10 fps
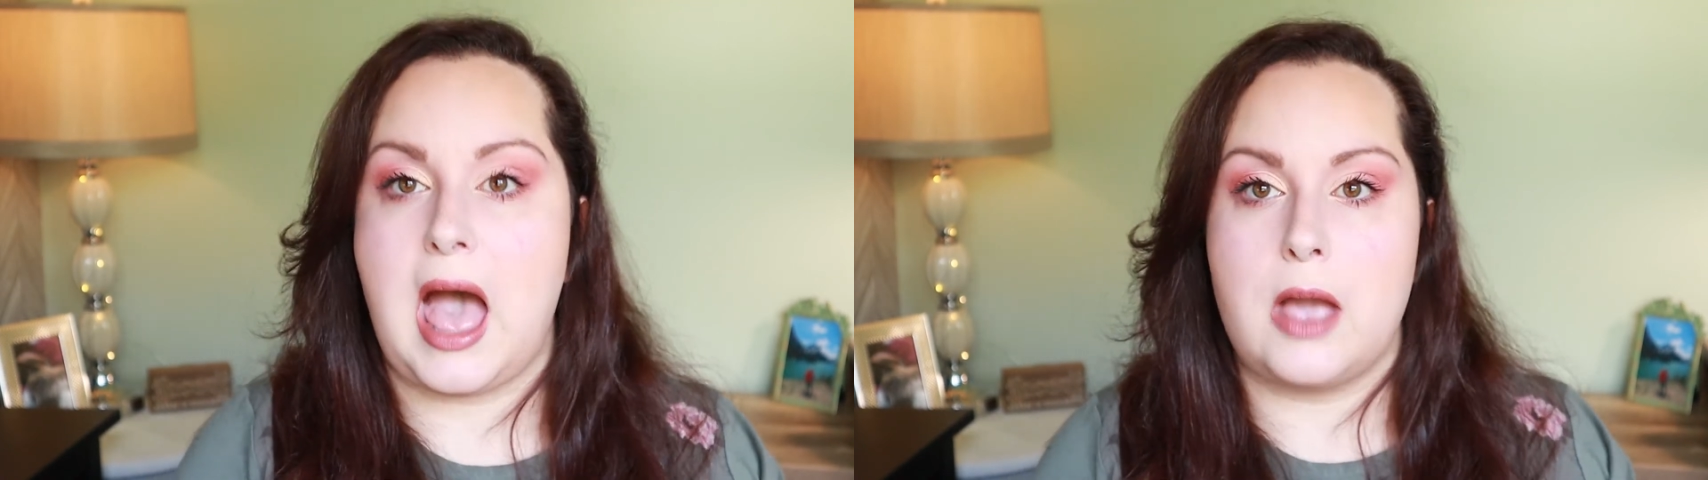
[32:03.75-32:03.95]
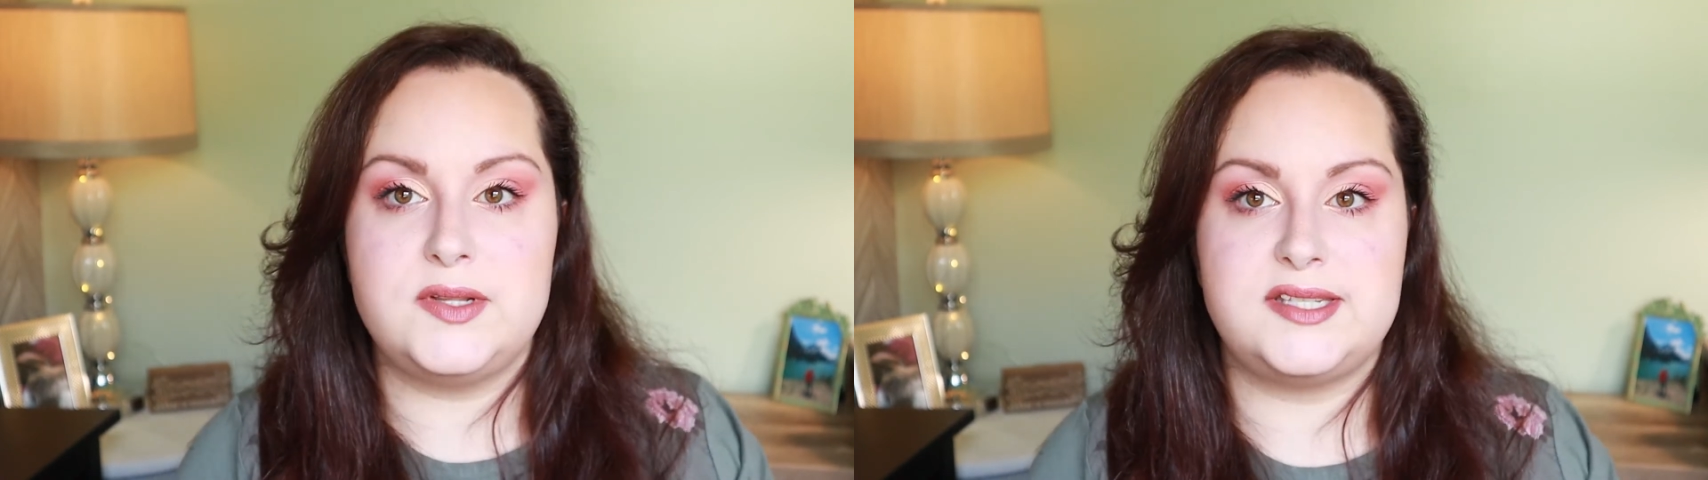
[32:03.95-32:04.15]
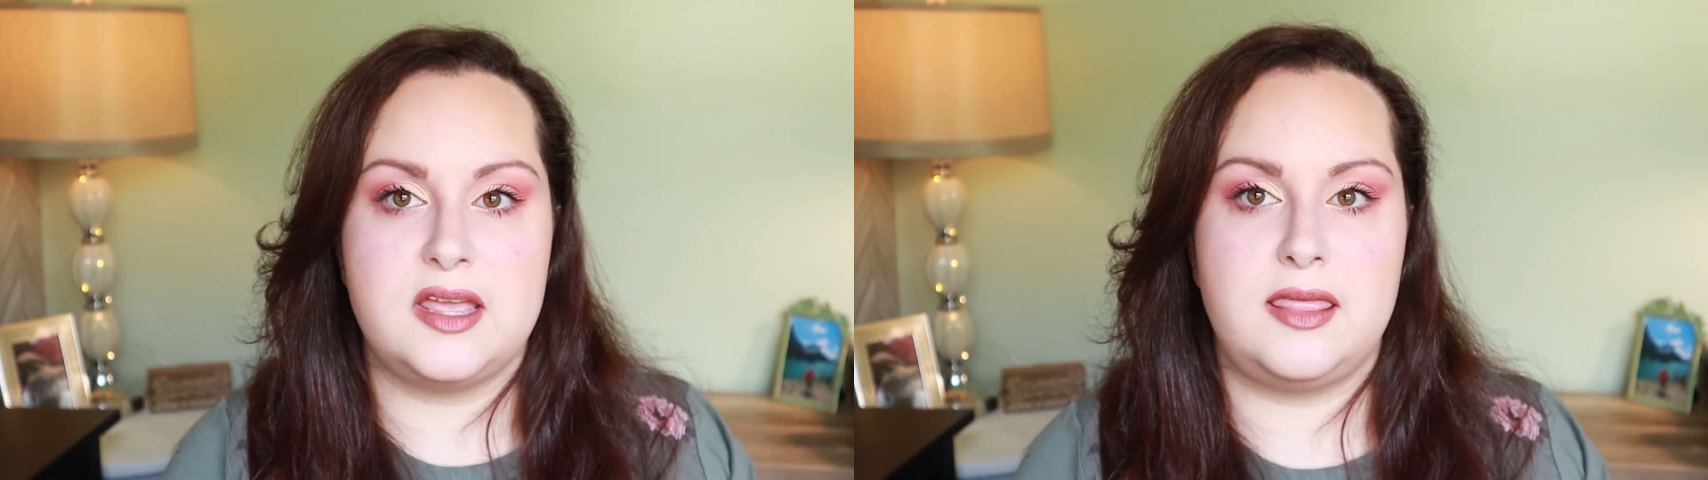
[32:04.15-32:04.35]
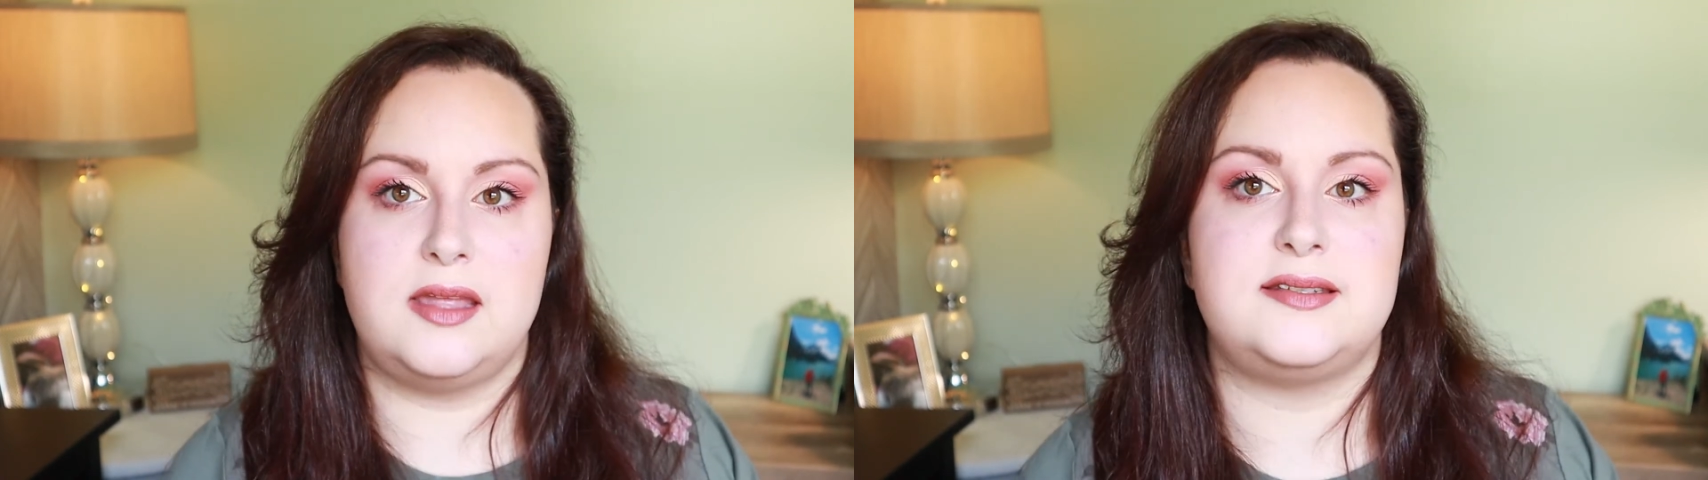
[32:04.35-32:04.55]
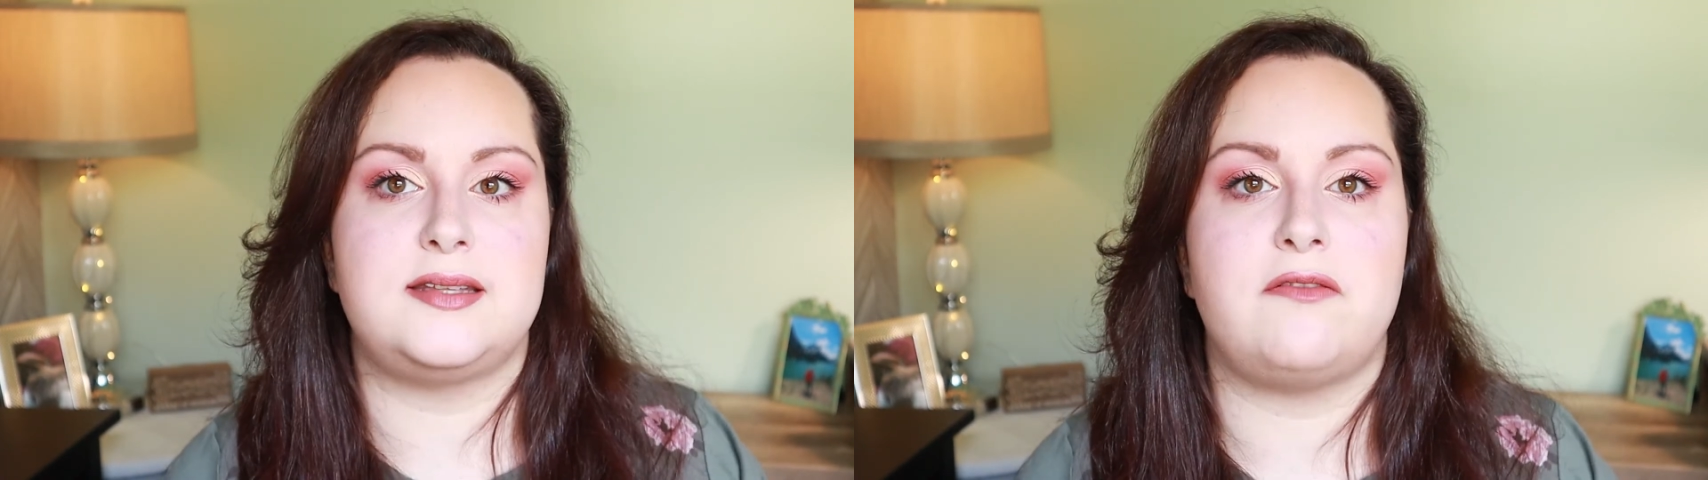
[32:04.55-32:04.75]
I would say
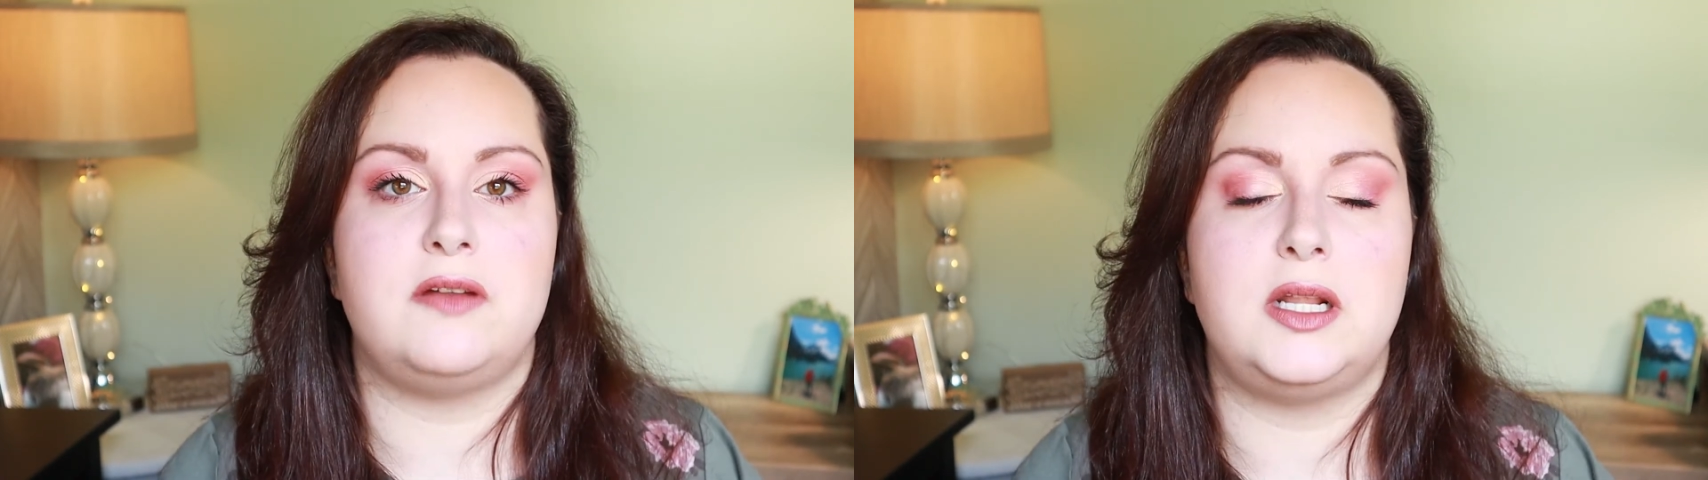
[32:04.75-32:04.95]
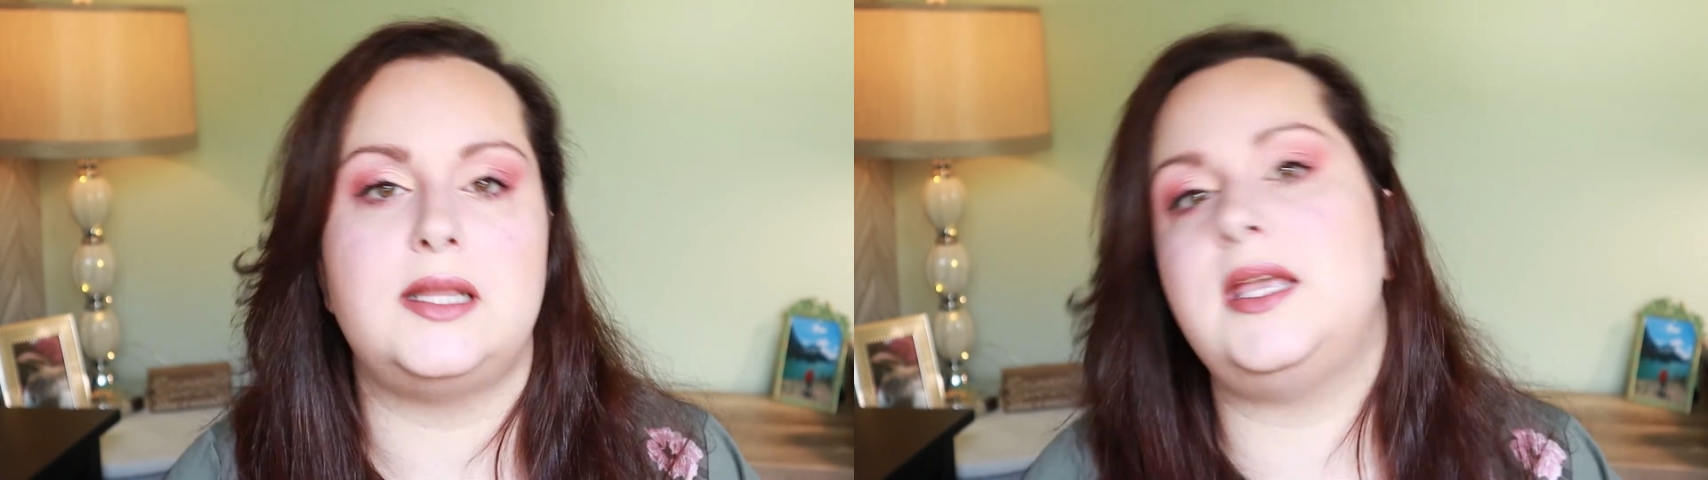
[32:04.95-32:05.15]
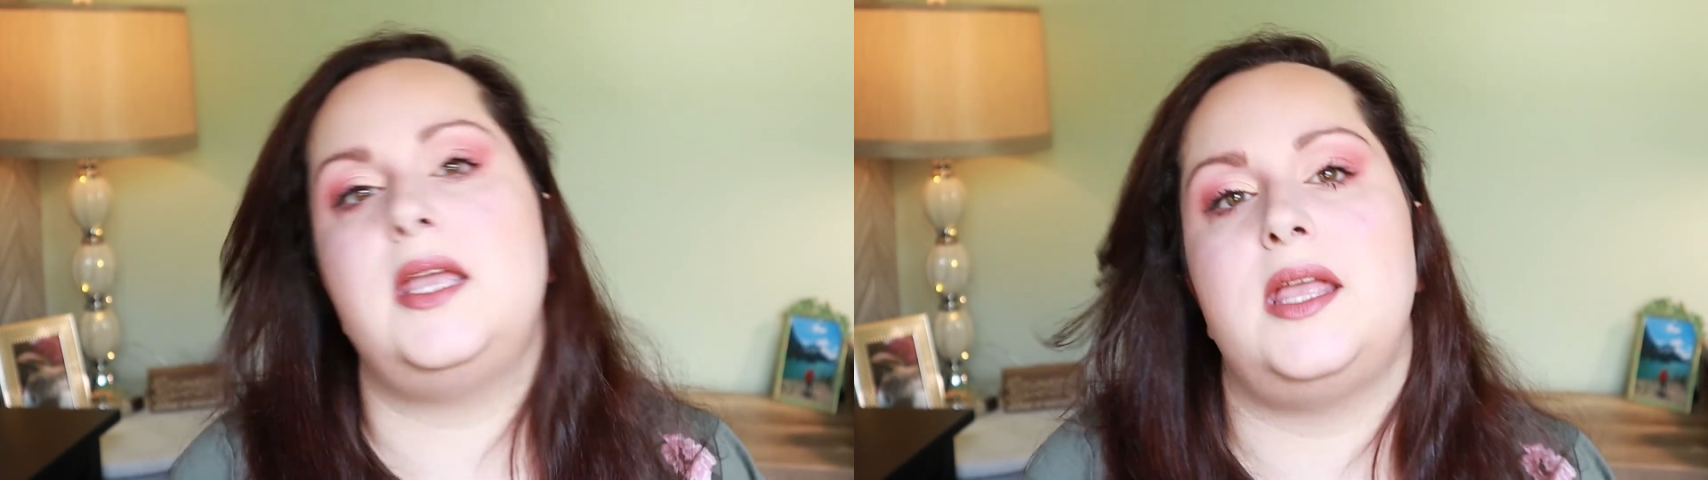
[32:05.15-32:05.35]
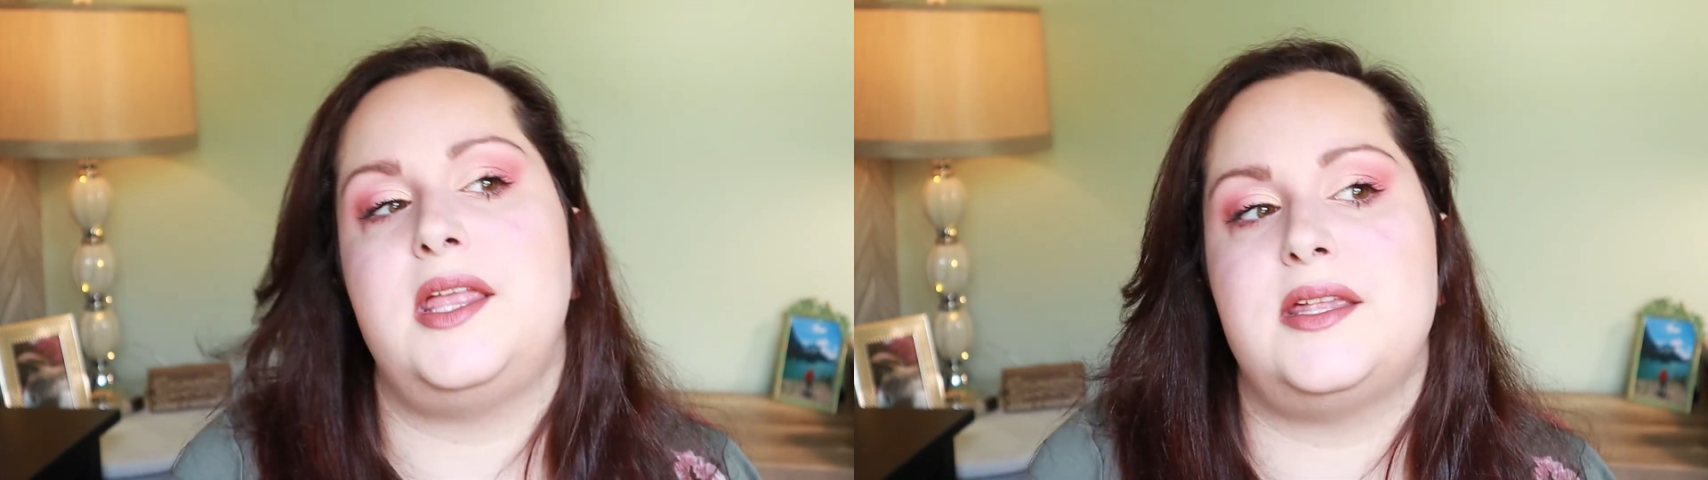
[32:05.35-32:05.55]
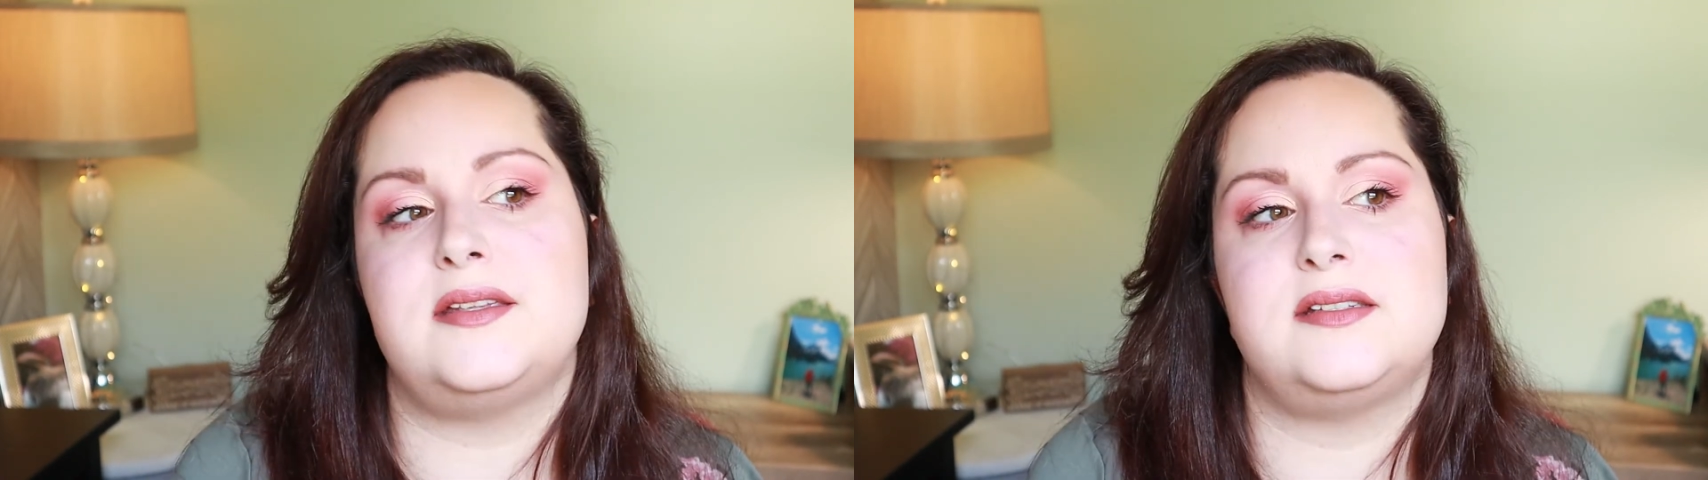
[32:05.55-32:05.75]
this definitely
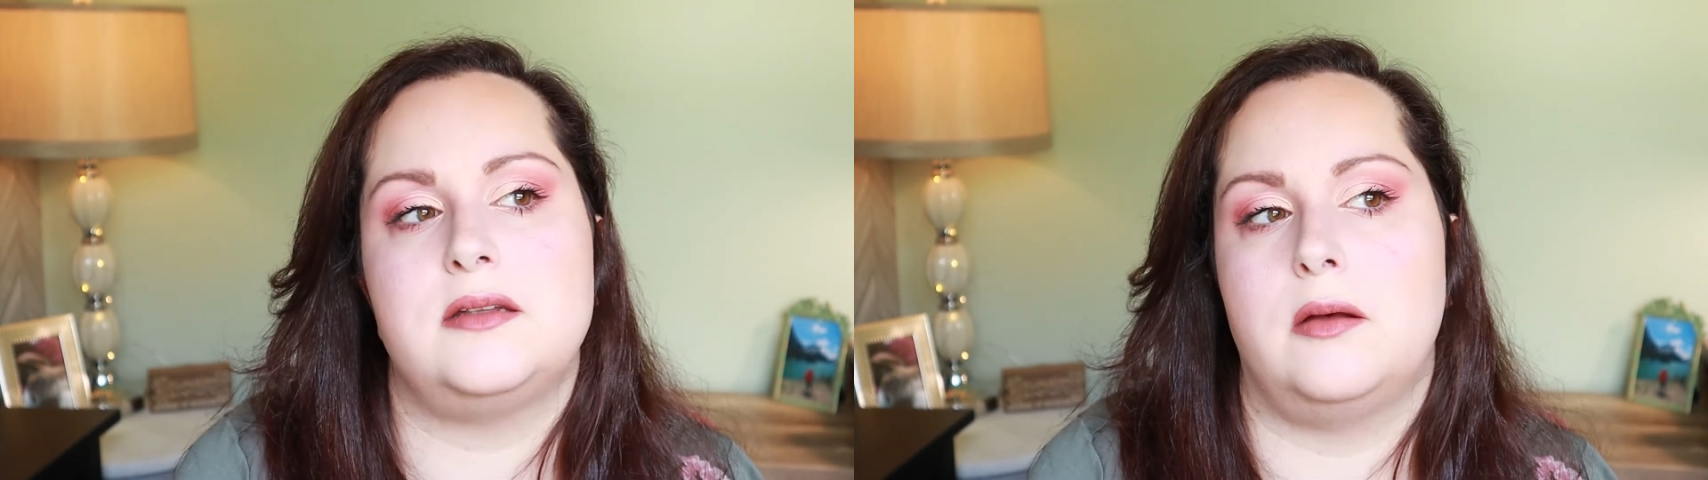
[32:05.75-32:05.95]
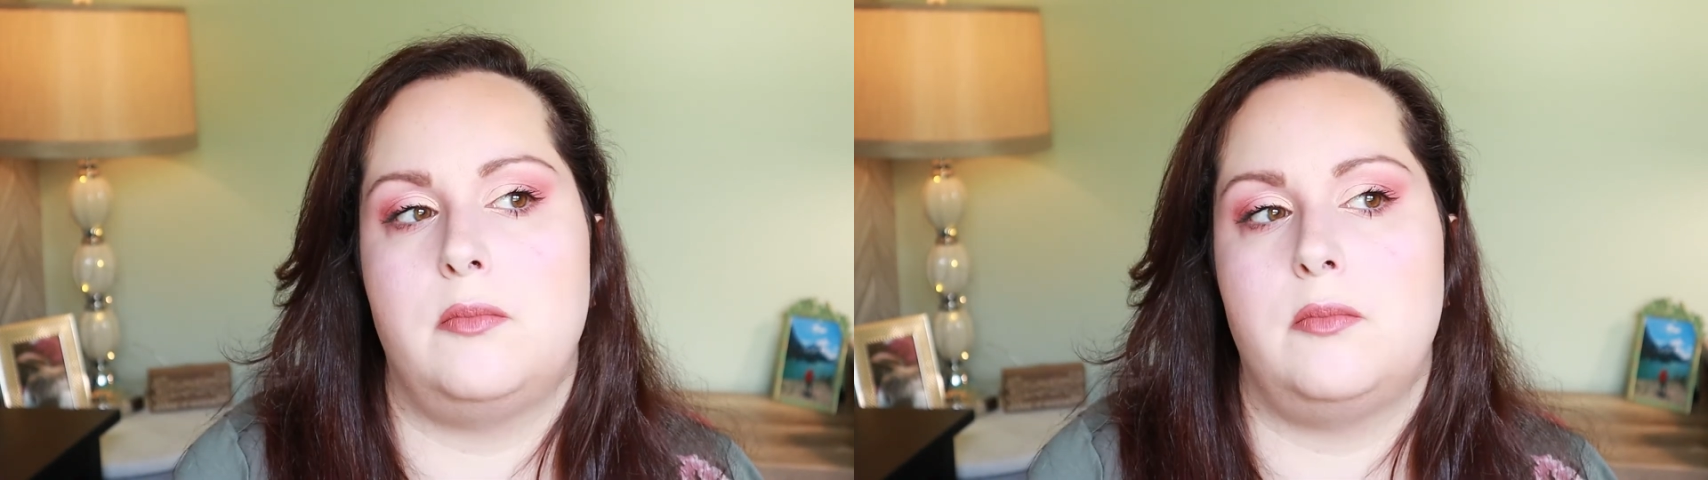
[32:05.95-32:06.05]
is